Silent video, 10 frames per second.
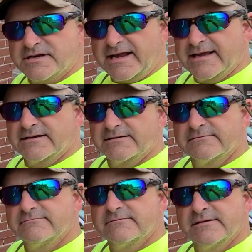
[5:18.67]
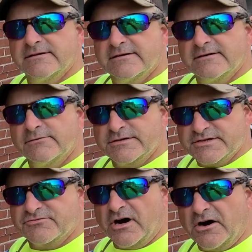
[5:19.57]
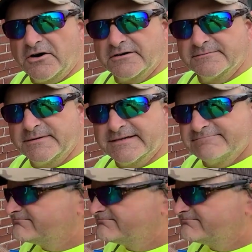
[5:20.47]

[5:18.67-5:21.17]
can, which is wrong, but